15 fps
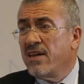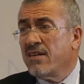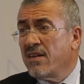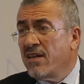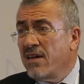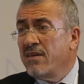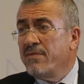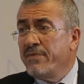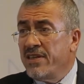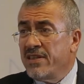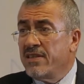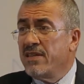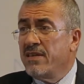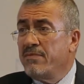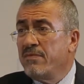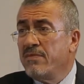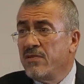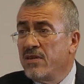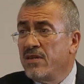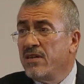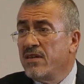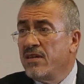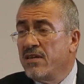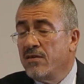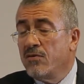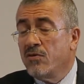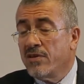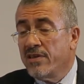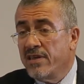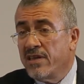Allah made him
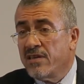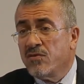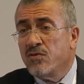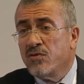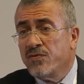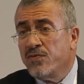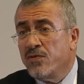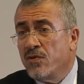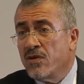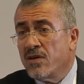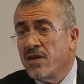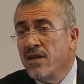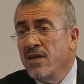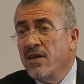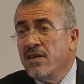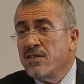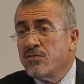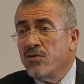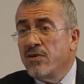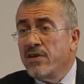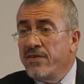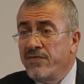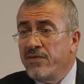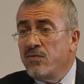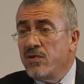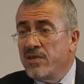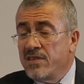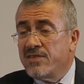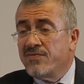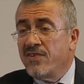or her good for. So
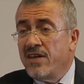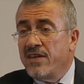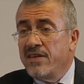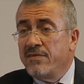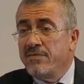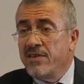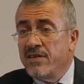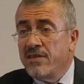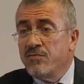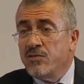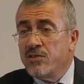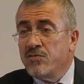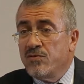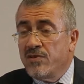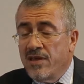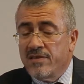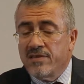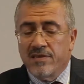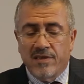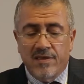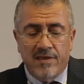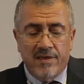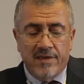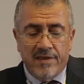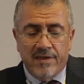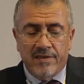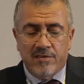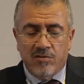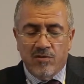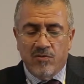everyone is valuable. We do not.
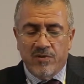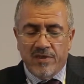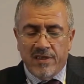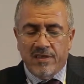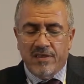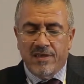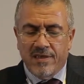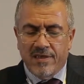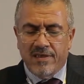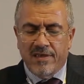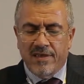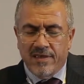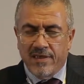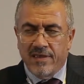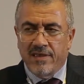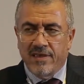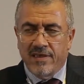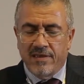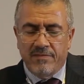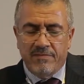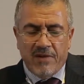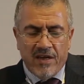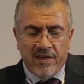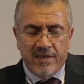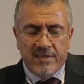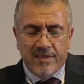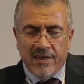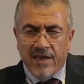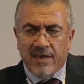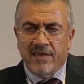So we need really, by
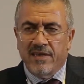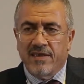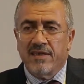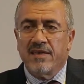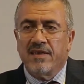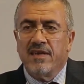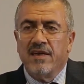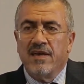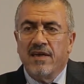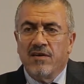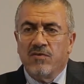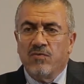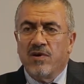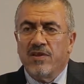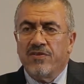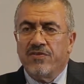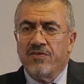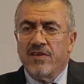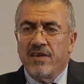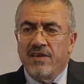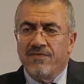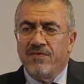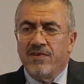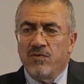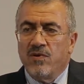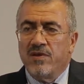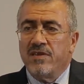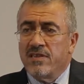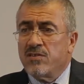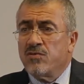tracking what
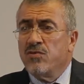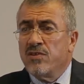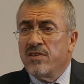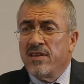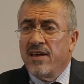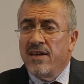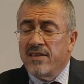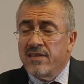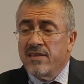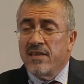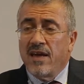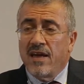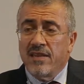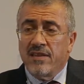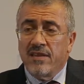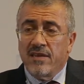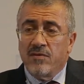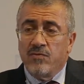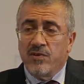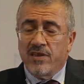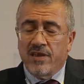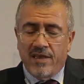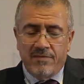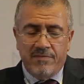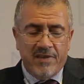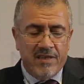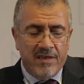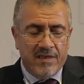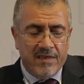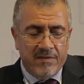everyone is good at, I think we can
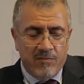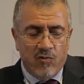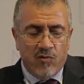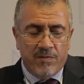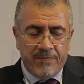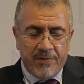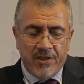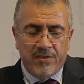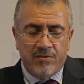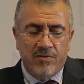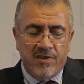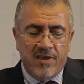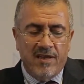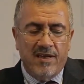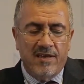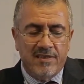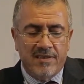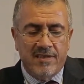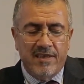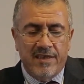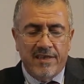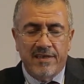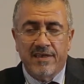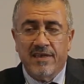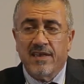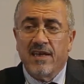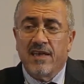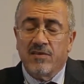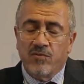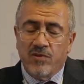make more personalized learning,
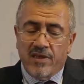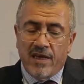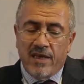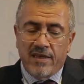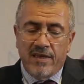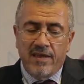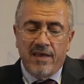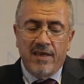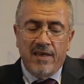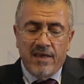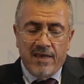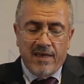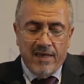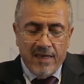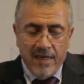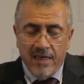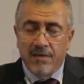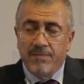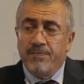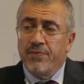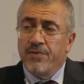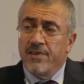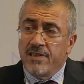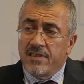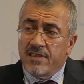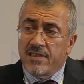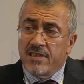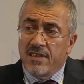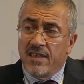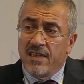and we can help
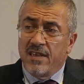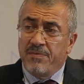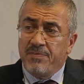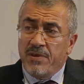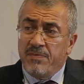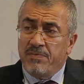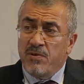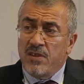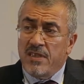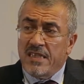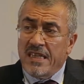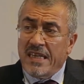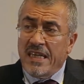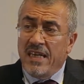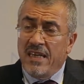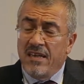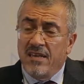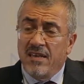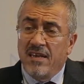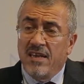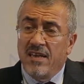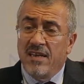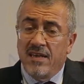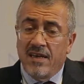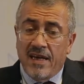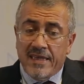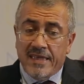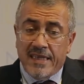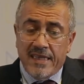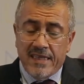these people
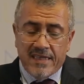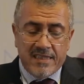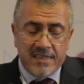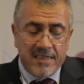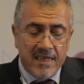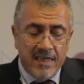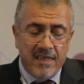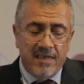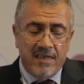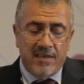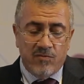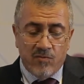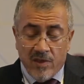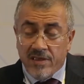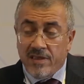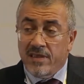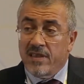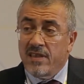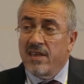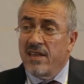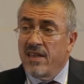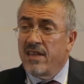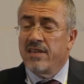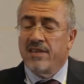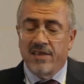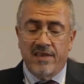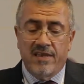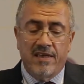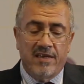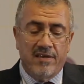excel in what
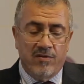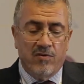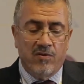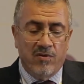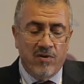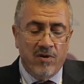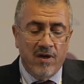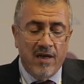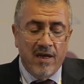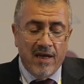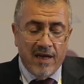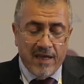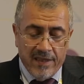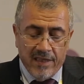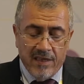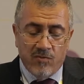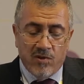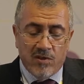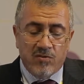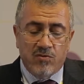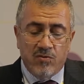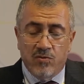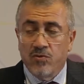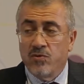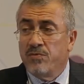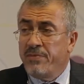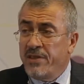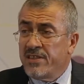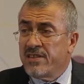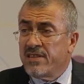they know and they want to do
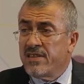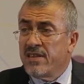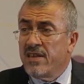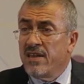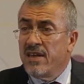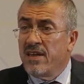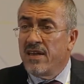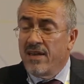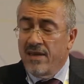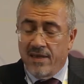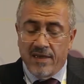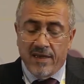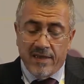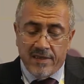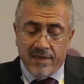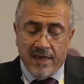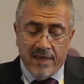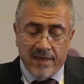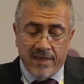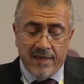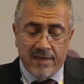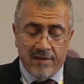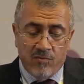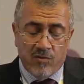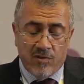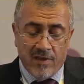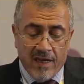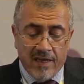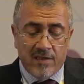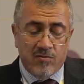best. And I would
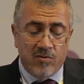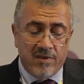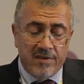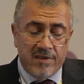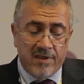like to